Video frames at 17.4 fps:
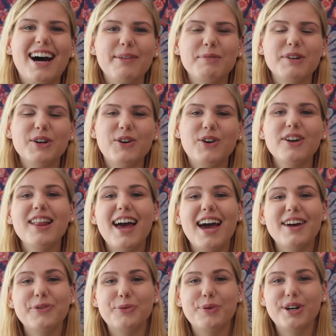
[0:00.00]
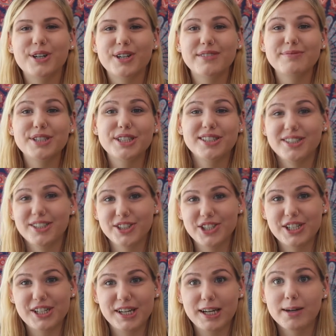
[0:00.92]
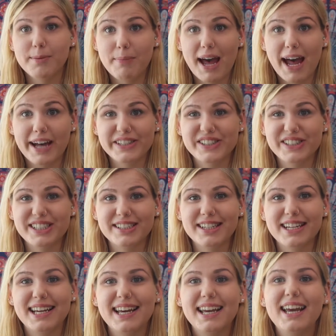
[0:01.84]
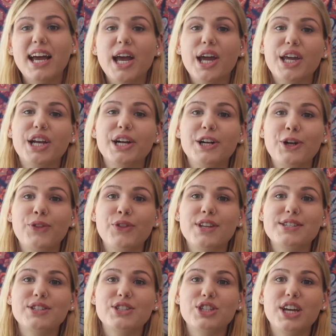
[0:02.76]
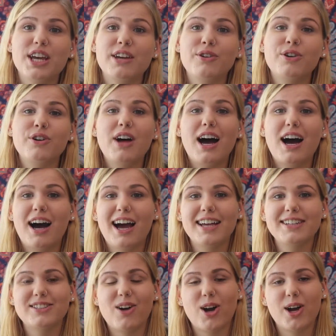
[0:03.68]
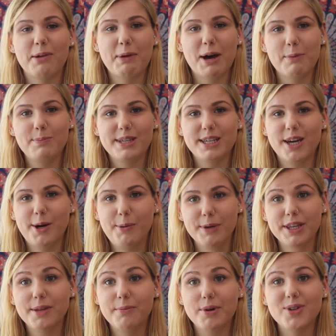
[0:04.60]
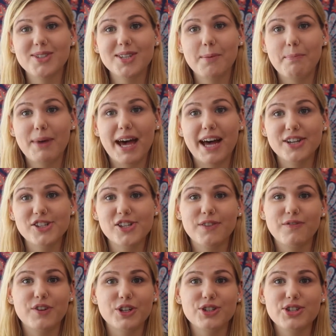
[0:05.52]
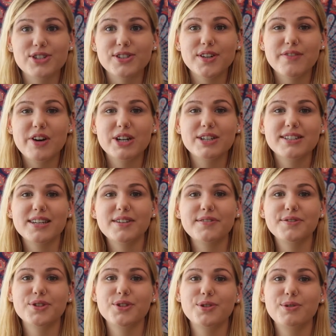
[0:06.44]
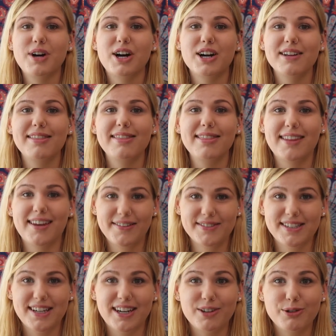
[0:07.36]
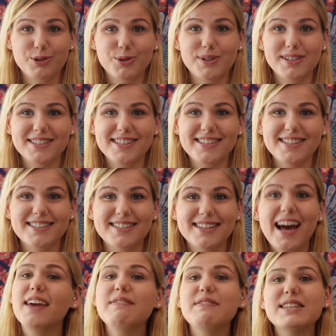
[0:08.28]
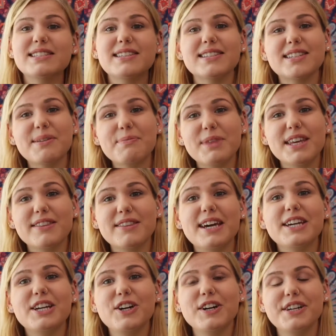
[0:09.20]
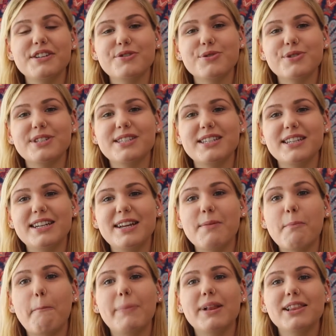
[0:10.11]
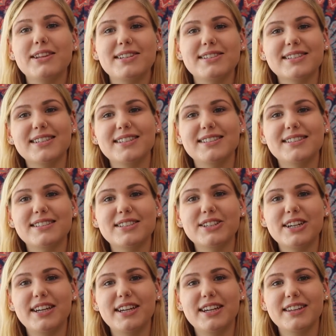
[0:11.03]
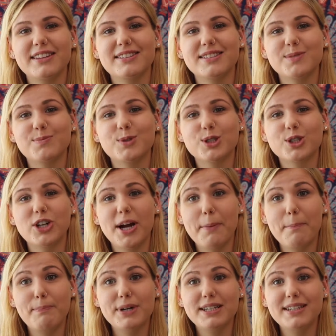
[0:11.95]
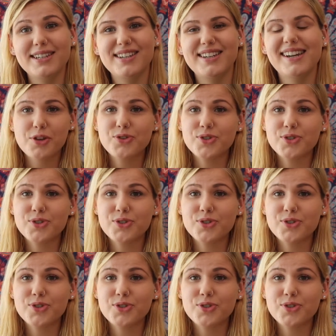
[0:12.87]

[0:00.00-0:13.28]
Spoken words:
I'm Nicole and welcome to Nurturing Compassion. Here on this channel, I talk about becoming the most compassionate versions of ourselves through our lifestyle choices. If this is something that you're interested in, please consider hitting the subscribe button.